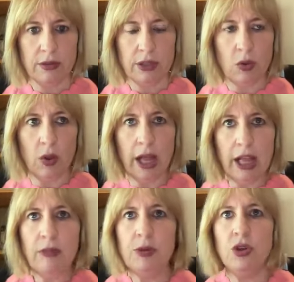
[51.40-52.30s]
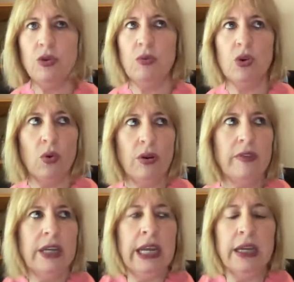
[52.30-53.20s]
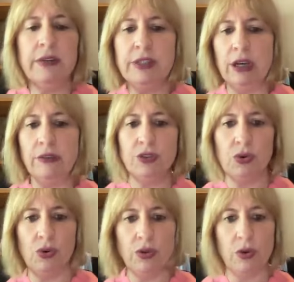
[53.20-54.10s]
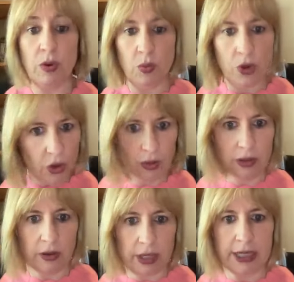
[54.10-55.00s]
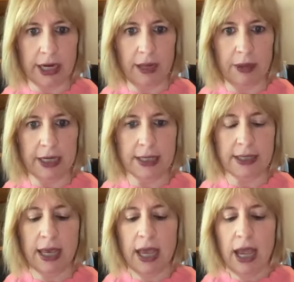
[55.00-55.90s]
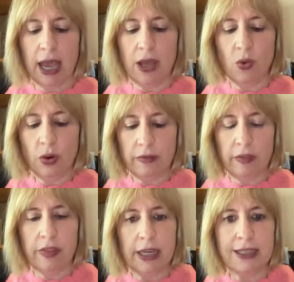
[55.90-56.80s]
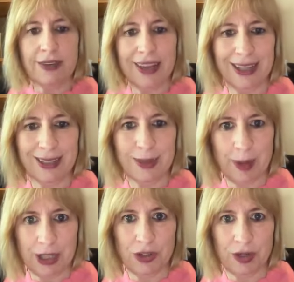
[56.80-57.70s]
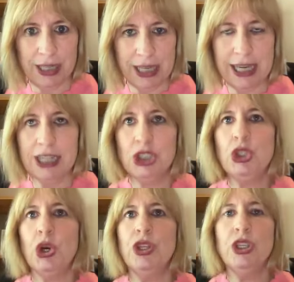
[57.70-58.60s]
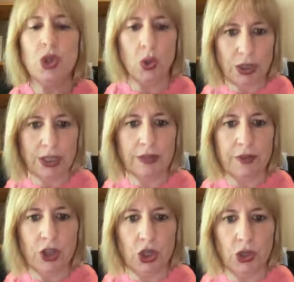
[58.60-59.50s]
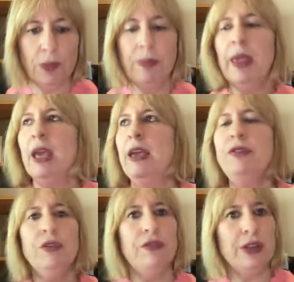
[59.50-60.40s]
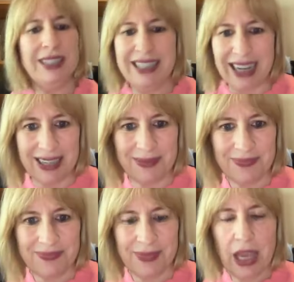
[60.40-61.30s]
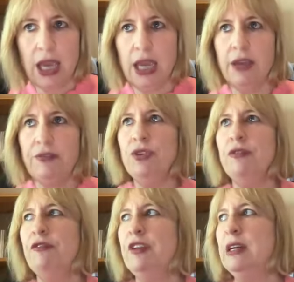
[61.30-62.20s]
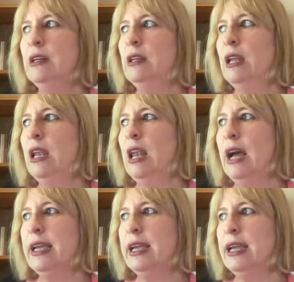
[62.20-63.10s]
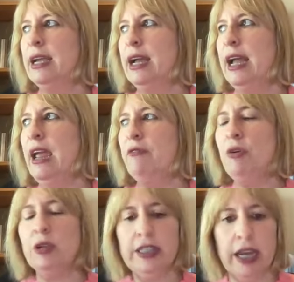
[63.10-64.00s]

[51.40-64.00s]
that will help you with all of the negative self-talk that we work with on a daily basis and all of the things that have held us back during the year. So this course is for you if you feel stuck, if you feel like everyone's